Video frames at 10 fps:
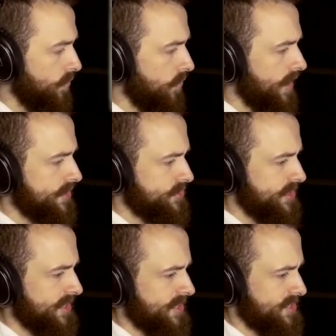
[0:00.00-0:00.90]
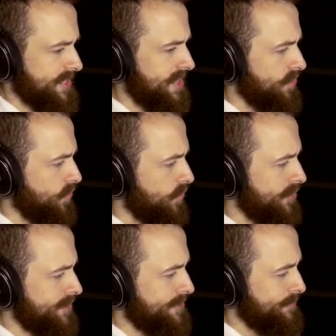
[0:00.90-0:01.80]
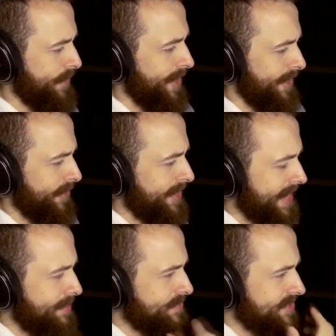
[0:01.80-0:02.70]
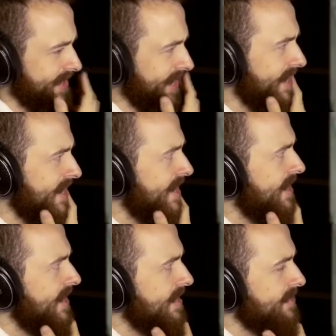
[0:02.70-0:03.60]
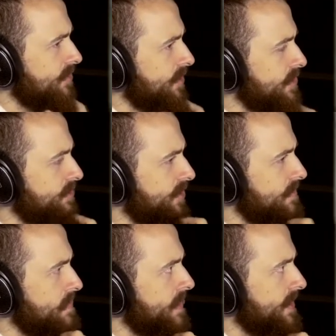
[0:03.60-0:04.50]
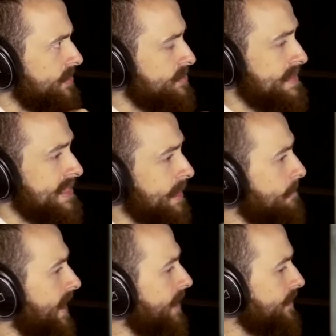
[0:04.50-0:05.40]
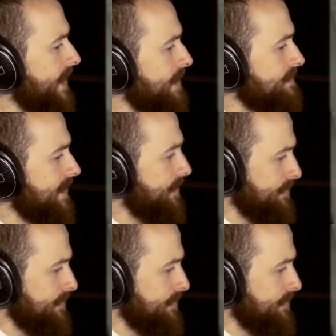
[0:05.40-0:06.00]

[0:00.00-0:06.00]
watching us in the woods by our campsite. Are you talking? Do you mean like by your campsite,